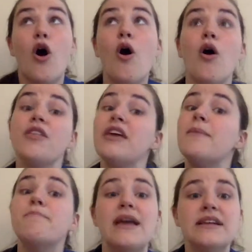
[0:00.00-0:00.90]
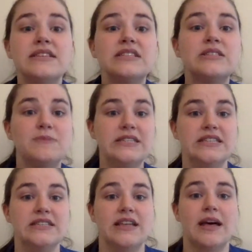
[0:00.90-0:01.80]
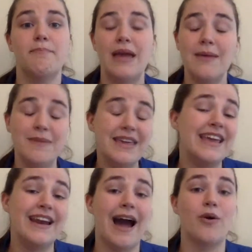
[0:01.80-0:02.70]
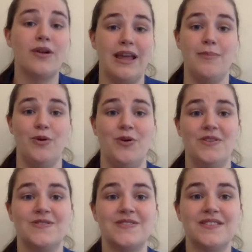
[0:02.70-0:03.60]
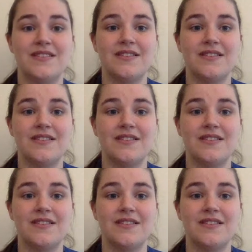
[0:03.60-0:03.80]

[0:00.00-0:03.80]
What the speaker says: all the amazing species that may be in our neighborhoods.